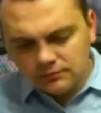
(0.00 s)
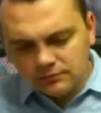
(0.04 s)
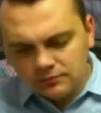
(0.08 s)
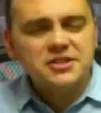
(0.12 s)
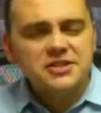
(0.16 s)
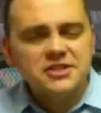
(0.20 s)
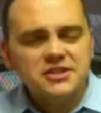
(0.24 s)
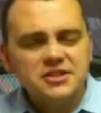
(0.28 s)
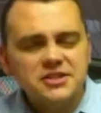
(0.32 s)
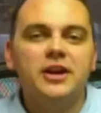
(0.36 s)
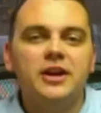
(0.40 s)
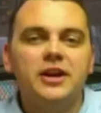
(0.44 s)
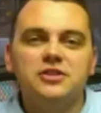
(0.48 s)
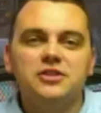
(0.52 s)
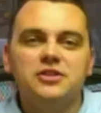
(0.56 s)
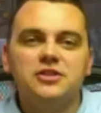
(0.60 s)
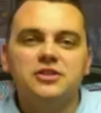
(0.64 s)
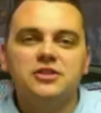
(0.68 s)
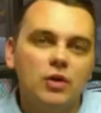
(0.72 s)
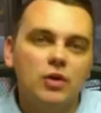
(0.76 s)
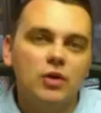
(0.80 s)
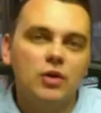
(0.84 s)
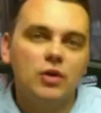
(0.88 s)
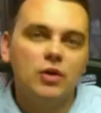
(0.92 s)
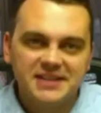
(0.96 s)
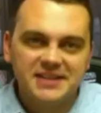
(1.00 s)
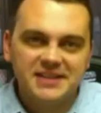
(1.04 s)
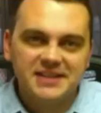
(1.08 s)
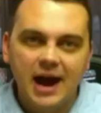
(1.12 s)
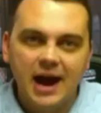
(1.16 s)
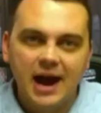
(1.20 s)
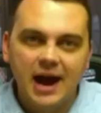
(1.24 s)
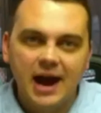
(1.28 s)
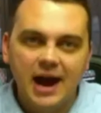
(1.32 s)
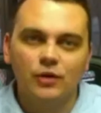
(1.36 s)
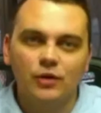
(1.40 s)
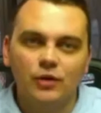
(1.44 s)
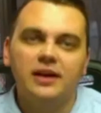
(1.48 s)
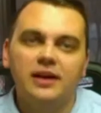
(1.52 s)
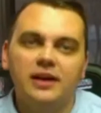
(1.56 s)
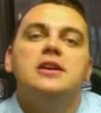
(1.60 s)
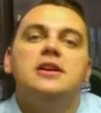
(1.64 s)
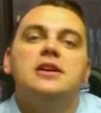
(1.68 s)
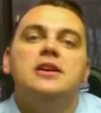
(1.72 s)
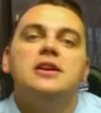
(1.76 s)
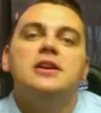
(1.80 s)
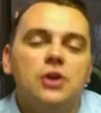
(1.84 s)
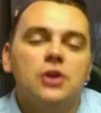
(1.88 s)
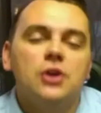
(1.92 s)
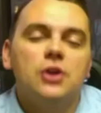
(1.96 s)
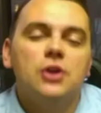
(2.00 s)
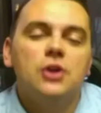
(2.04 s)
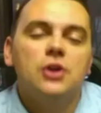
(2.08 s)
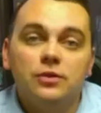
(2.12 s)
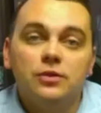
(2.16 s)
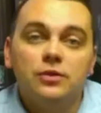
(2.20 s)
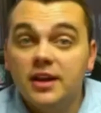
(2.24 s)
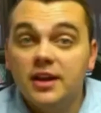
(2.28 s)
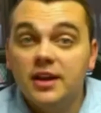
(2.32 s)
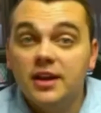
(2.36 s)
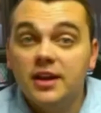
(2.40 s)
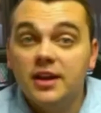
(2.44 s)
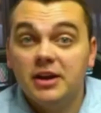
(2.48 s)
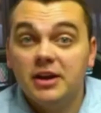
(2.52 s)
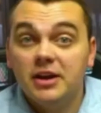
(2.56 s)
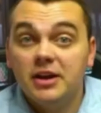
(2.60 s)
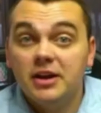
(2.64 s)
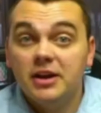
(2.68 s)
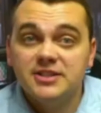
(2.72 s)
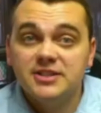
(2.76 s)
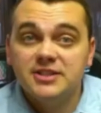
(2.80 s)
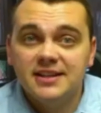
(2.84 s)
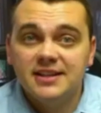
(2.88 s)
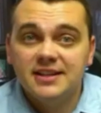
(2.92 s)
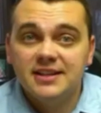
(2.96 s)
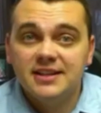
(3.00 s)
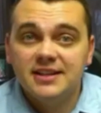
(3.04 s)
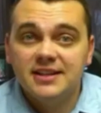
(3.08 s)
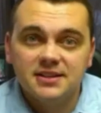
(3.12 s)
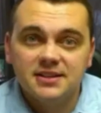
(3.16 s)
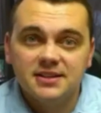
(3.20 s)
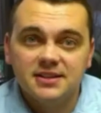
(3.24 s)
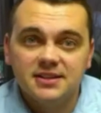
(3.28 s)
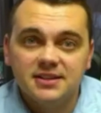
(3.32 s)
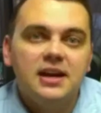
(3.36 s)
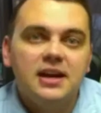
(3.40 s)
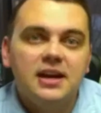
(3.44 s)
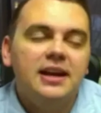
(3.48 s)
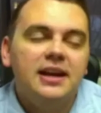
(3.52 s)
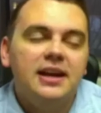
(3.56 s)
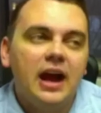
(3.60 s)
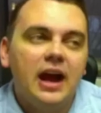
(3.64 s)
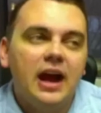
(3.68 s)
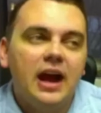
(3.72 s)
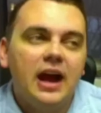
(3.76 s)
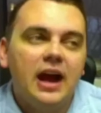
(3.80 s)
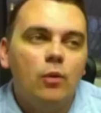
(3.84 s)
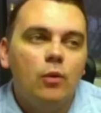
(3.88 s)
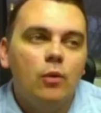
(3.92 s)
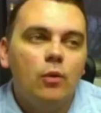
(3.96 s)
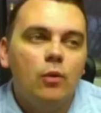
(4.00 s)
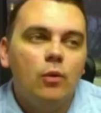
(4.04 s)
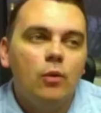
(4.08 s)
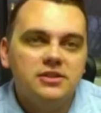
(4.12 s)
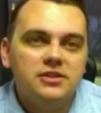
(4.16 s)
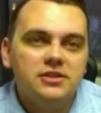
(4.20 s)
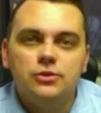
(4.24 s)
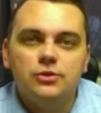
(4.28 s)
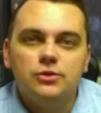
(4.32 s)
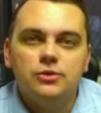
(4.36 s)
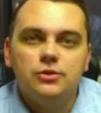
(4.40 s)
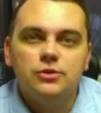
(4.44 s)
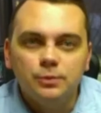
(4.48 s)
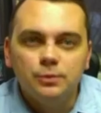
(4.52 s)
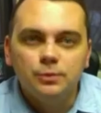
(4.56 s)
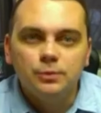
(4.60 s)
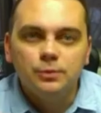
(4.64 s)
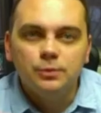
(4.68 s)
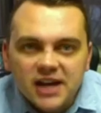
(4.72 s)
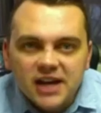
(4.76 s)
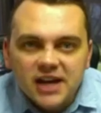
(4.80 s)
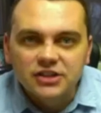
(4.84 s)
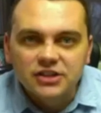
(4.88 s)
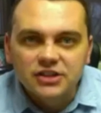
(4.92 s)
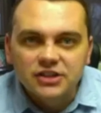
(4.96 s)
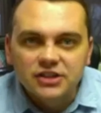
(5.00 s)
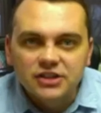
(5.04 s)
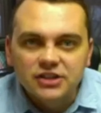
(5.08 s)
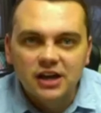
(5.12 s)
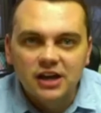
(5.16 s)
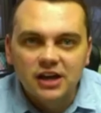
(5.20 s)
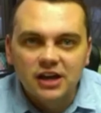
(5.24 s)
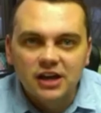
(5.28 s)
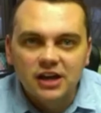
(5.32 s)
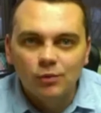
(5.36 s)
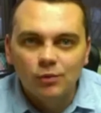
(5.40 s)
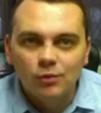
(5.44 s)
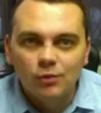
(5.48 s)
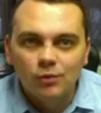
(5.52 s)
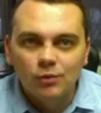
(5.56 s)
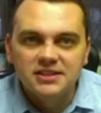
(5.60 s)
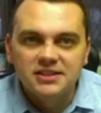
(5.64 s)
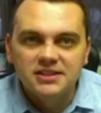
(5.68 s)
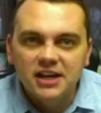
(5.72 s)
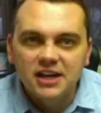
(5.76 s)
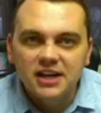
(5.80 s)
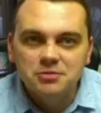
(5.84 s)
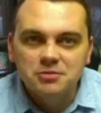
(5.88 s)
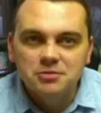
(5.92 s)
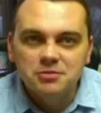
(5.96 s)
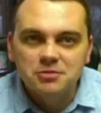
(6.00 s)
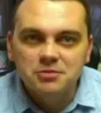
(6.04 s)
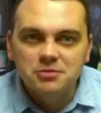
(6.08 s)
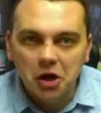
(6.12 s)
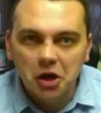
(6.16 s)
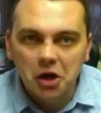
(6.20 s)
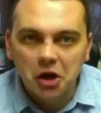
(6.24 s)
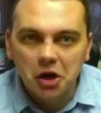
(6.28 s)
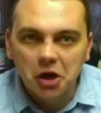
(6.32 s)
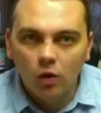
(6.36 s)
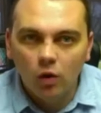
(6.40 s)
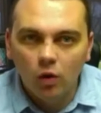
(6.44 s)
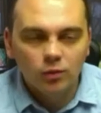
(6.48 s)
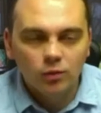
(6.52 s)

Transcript: And so here's some ways how, right? So think about your senses. Okay, I want to touch. I want to touch my goal.